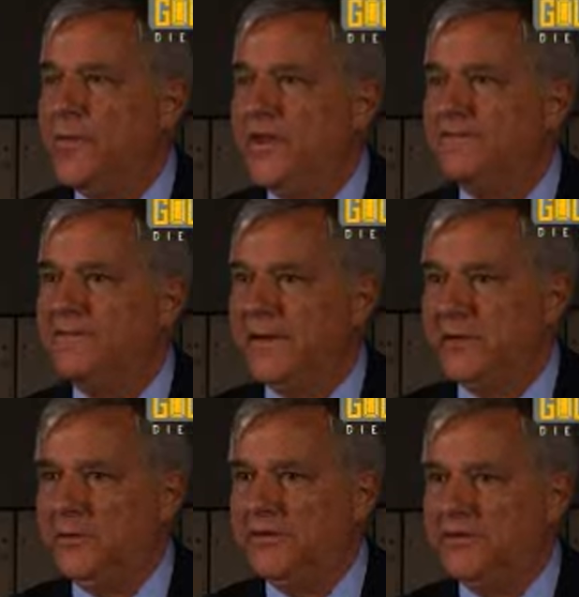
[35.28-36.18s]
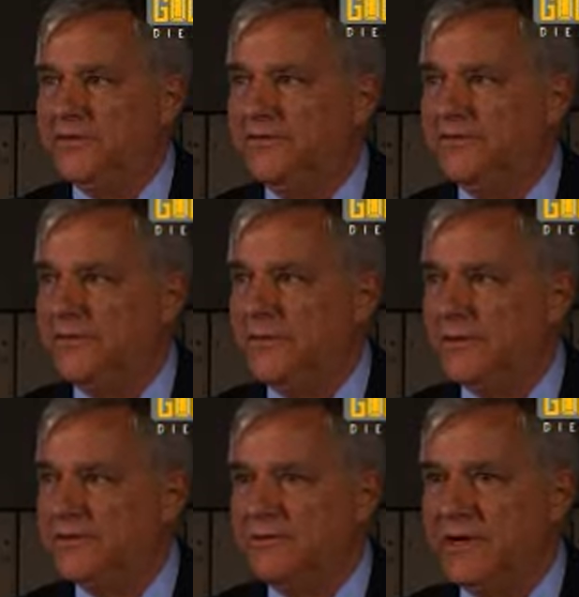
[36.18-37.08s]
when the Federal Reserve
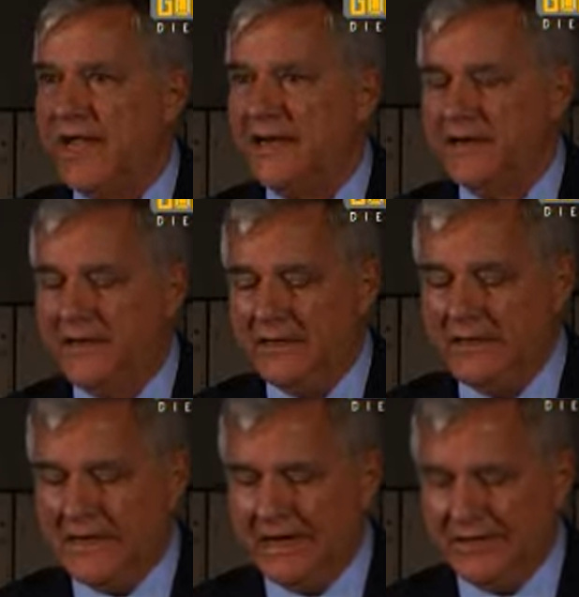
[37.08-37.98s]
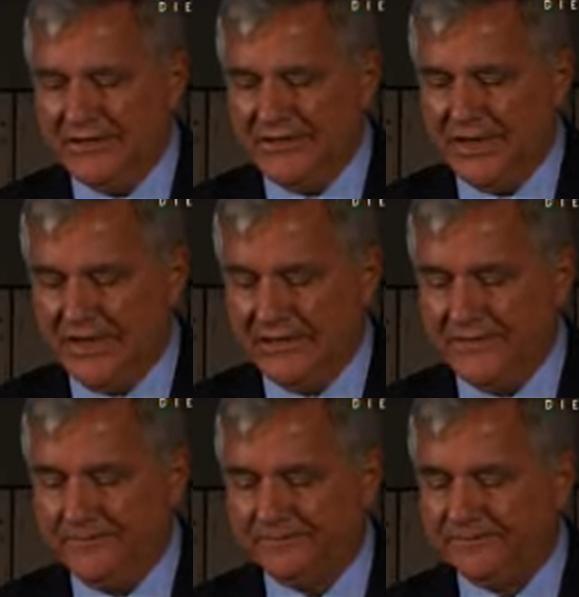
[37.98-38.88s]
was created in the United
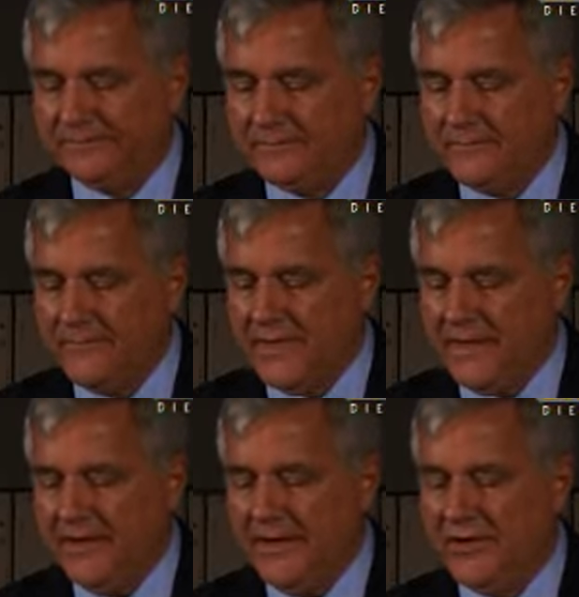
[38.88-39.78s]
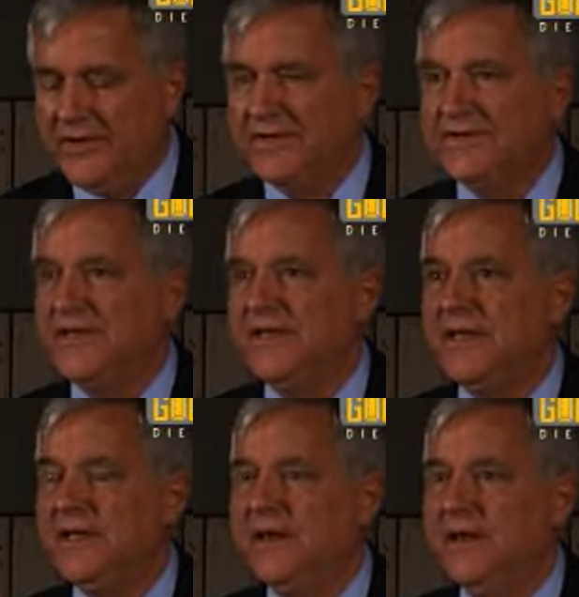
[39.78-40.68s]
States. Now you can see
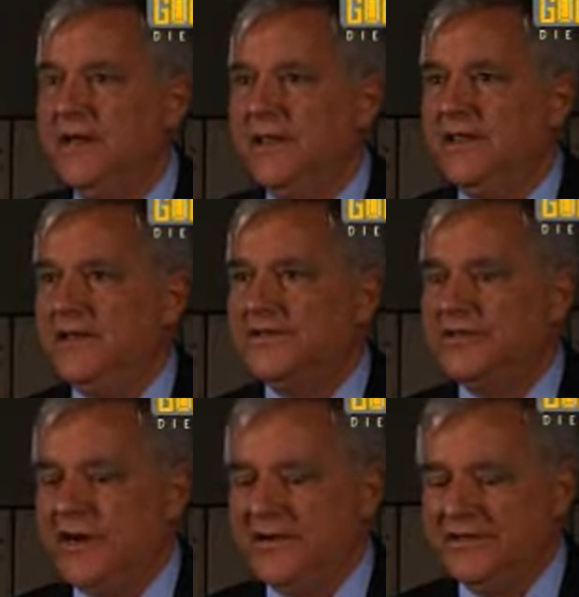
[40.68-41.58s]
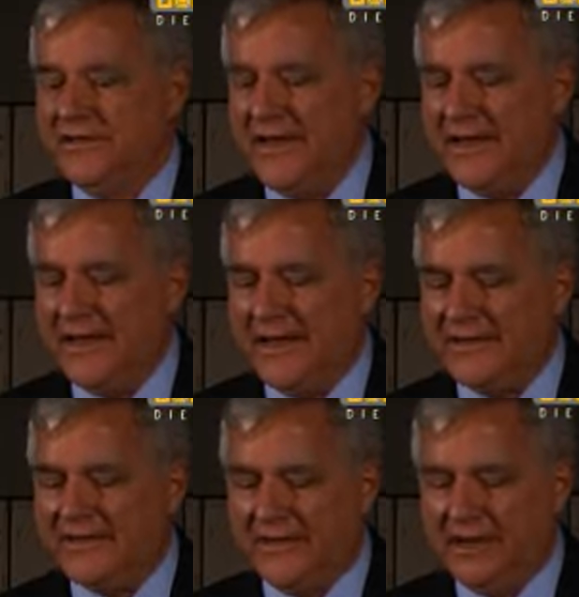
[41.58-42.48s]
that this chart is like an
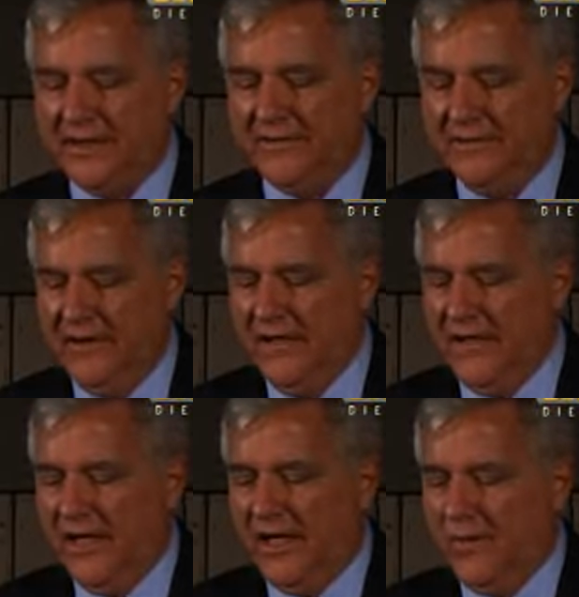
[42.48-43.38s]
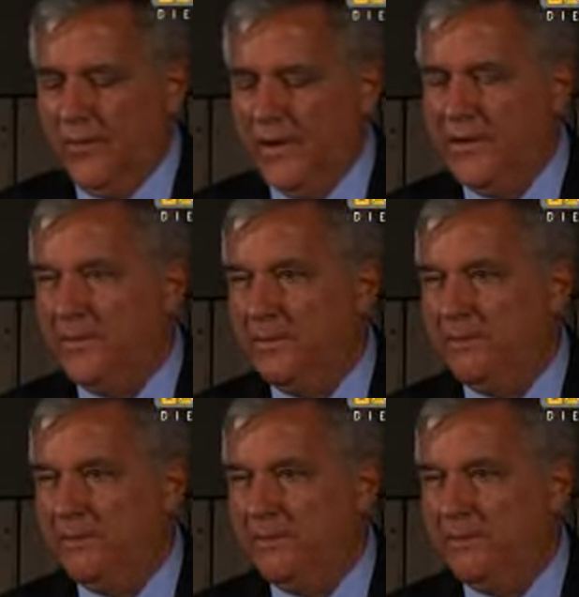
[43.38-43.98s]
oscillator. When